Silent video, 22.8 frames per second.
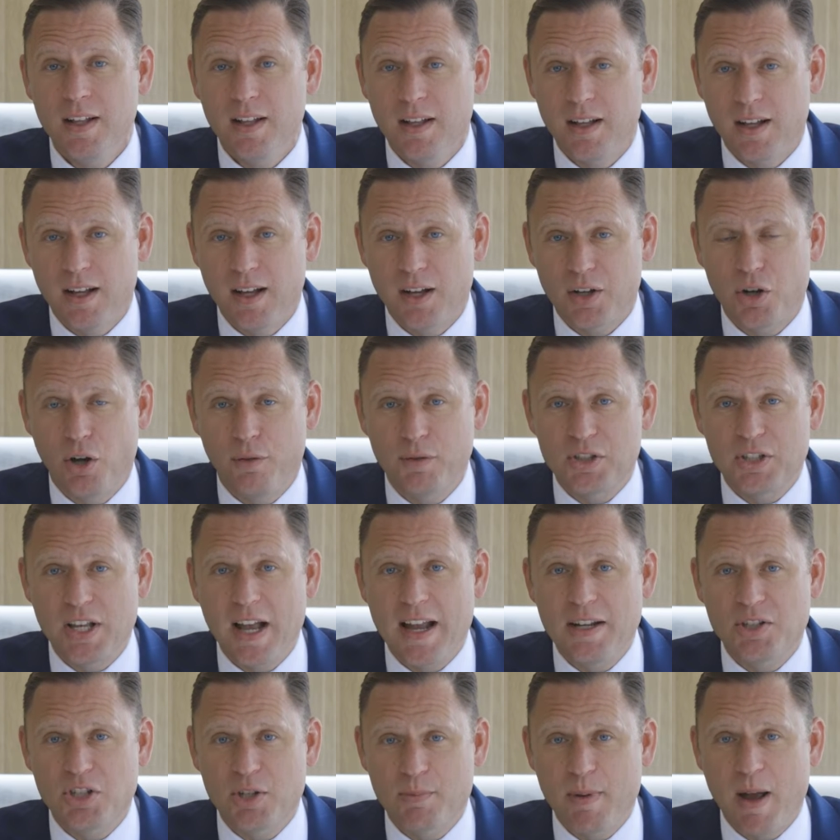
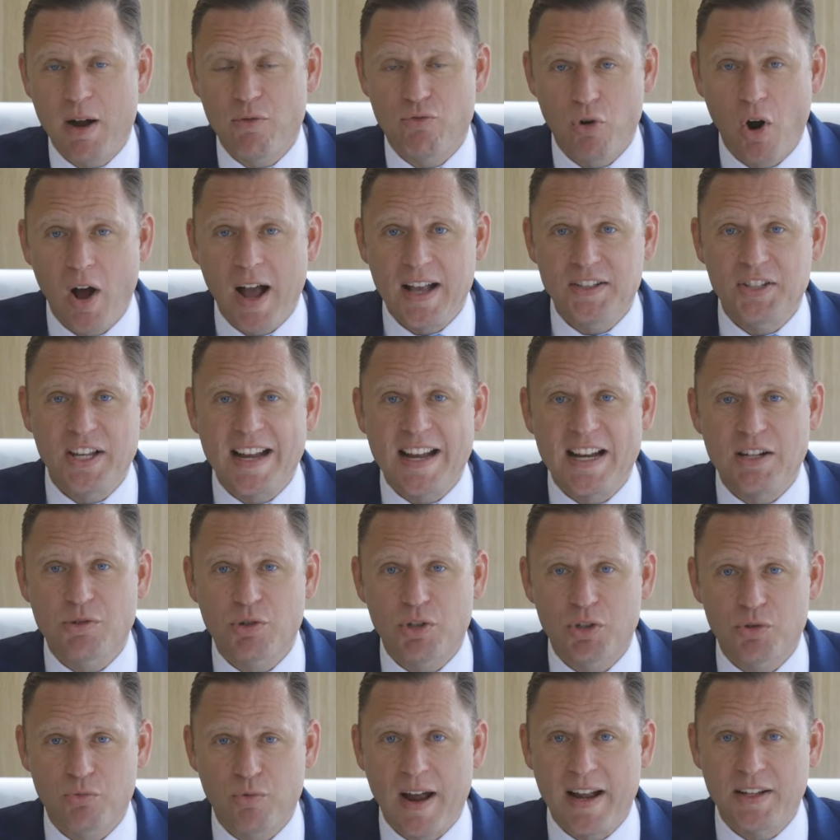Conversations about rising
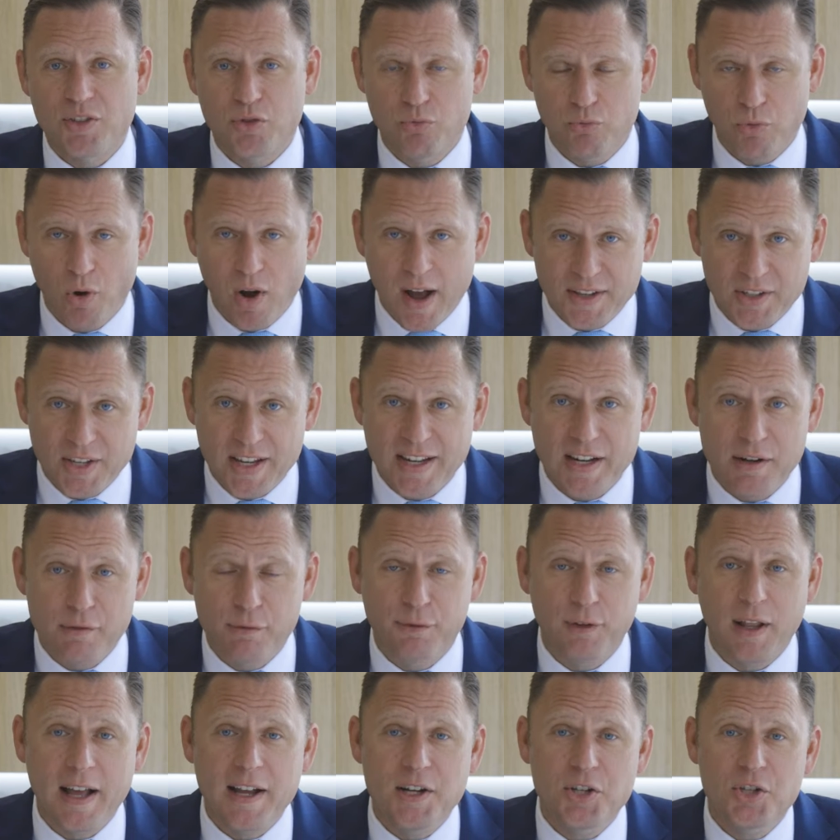interest rates, rising
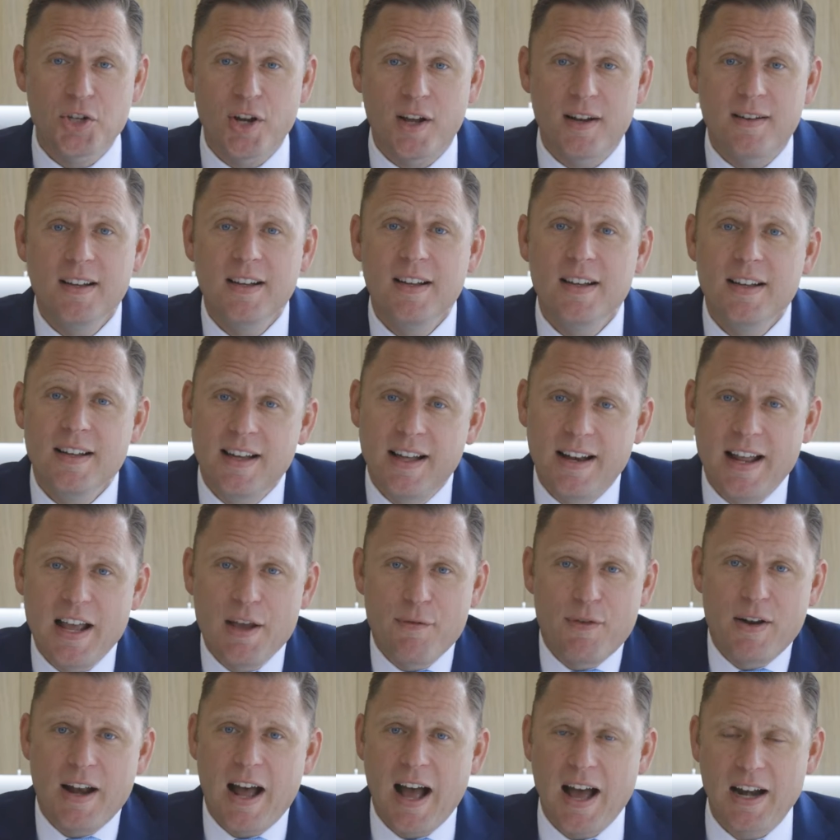inflation, and
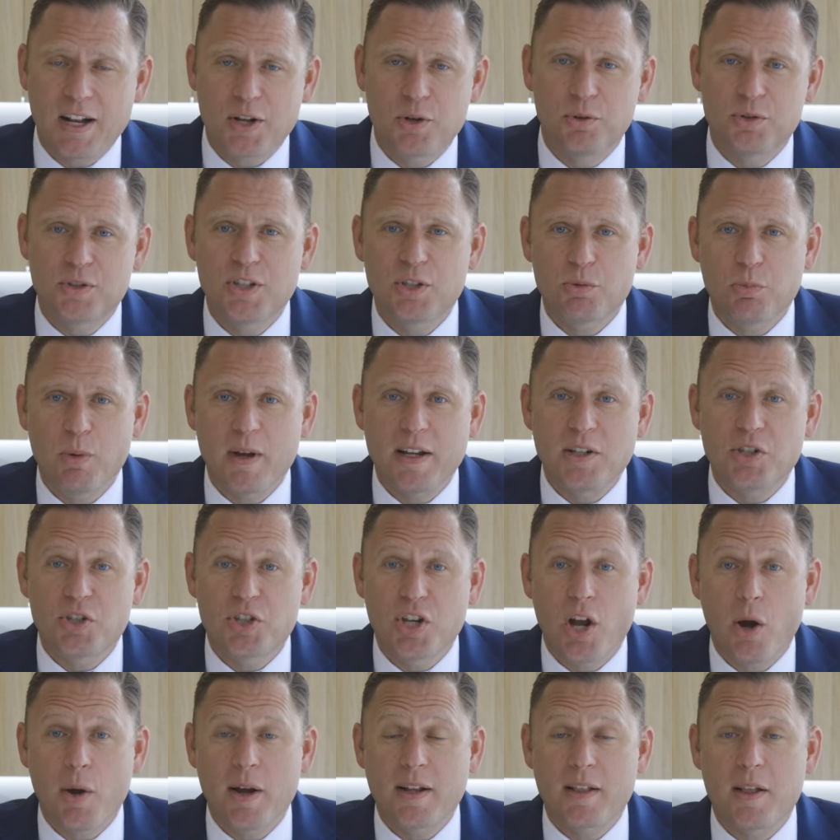even articles this week
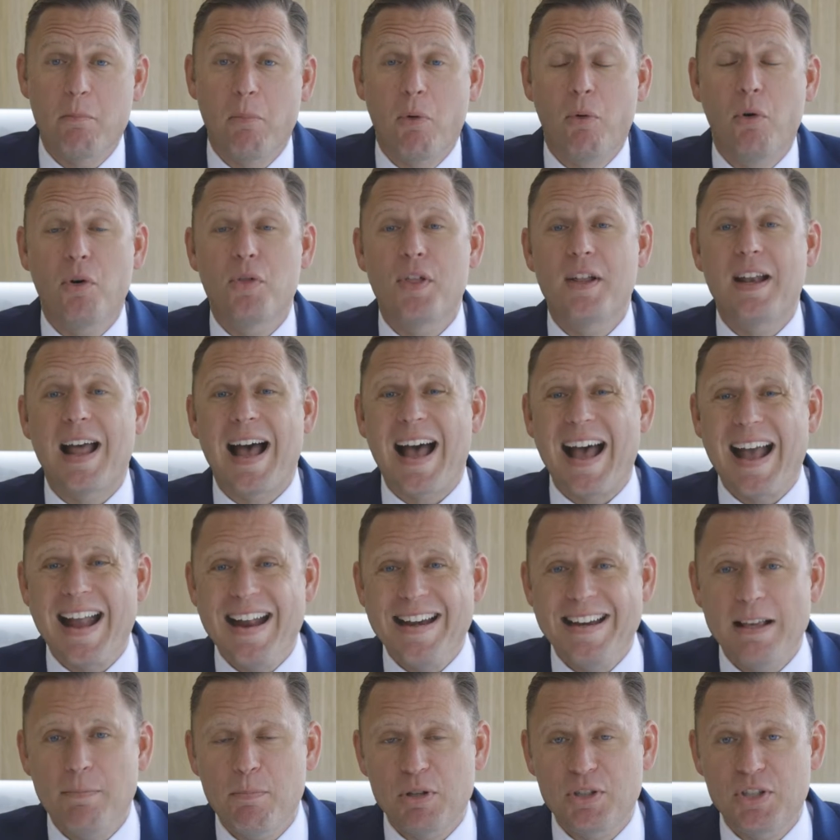showing that more than
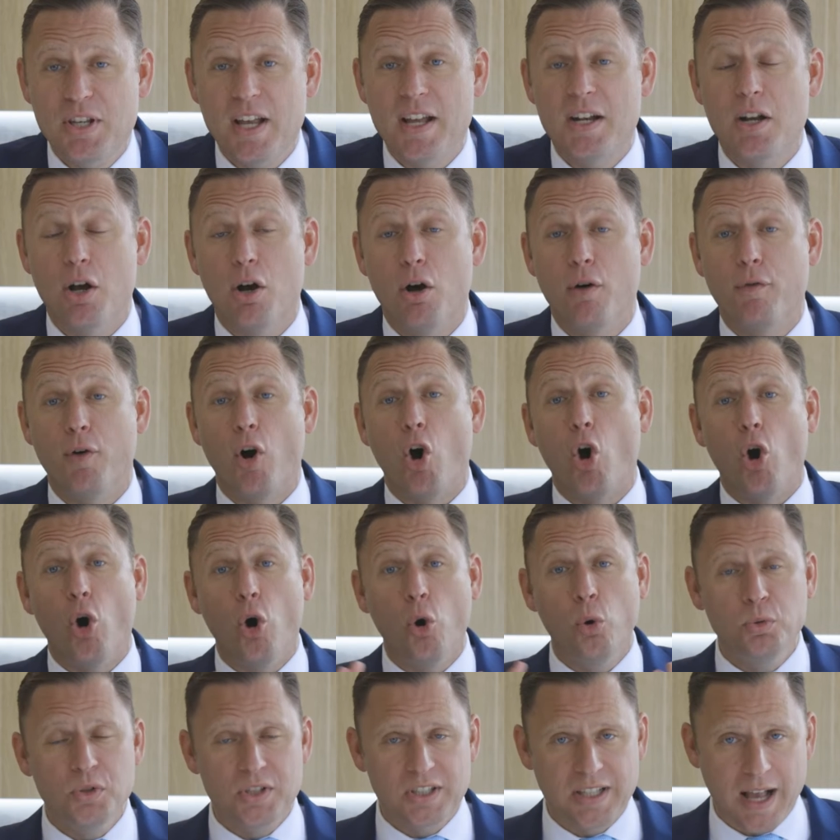80% of
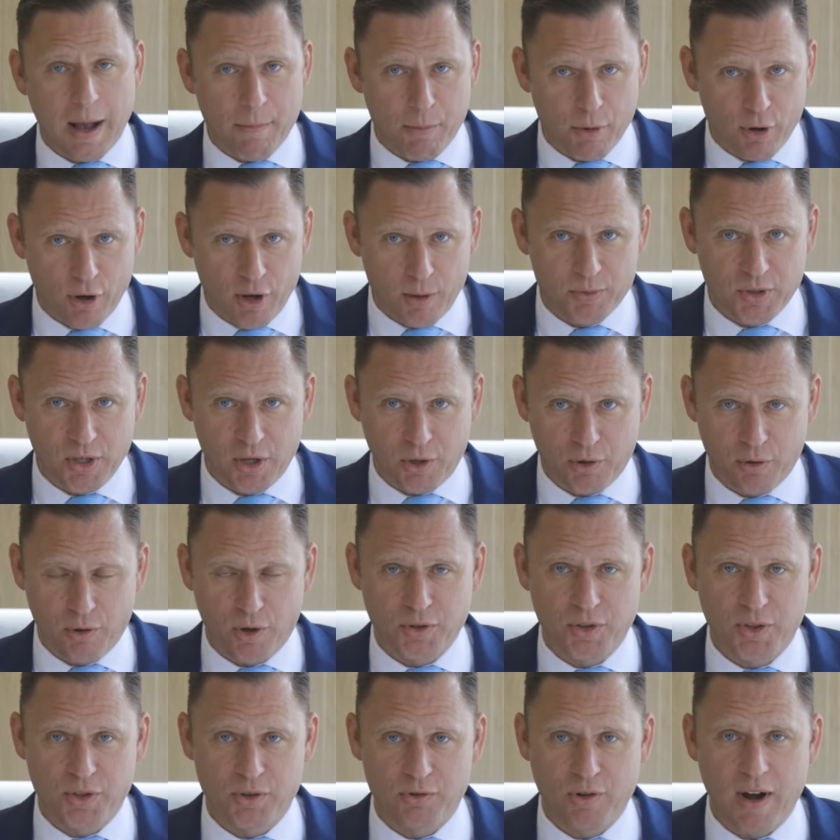all suburbs
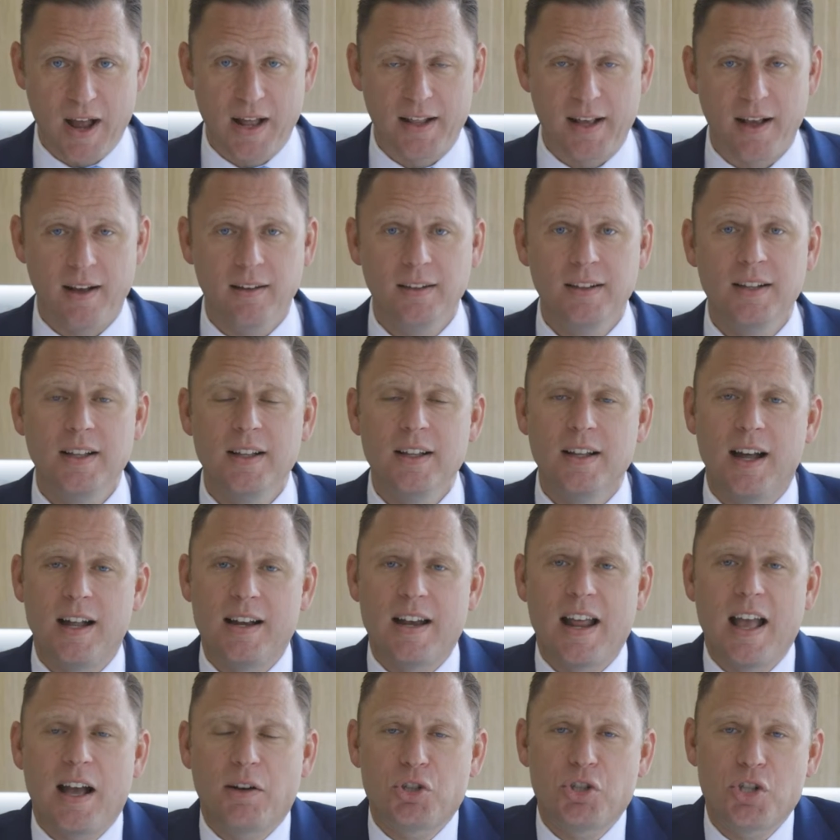across Australia are
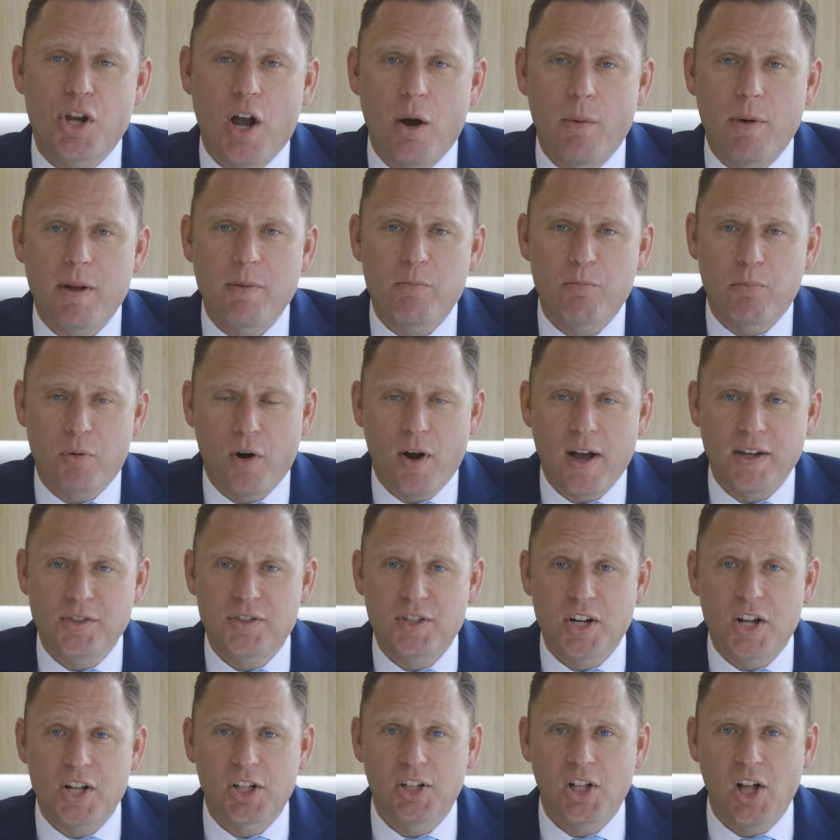now showing price
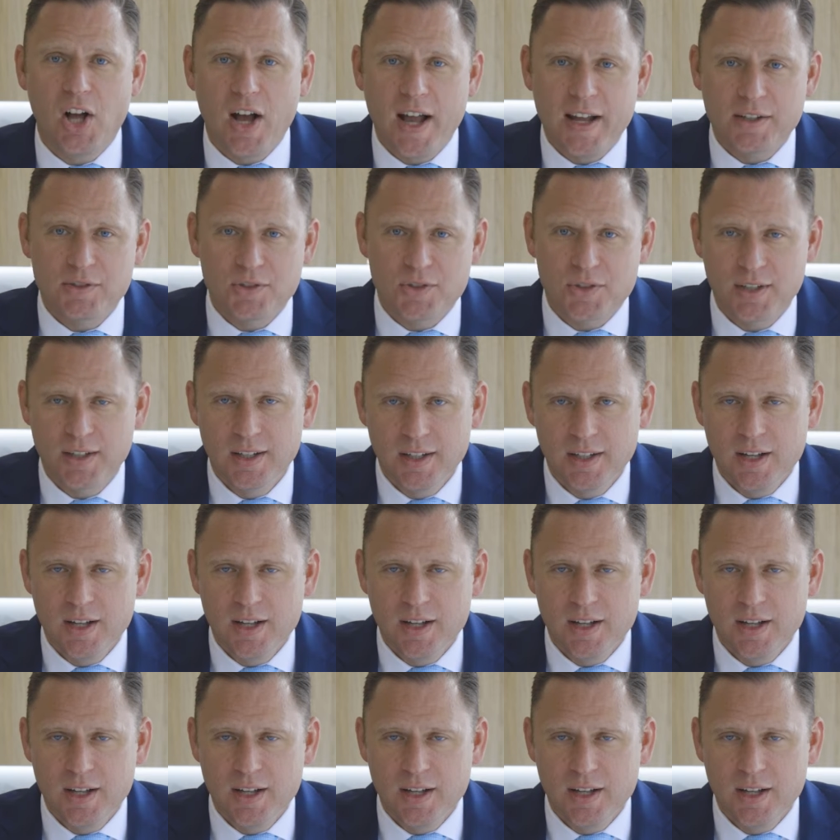declines.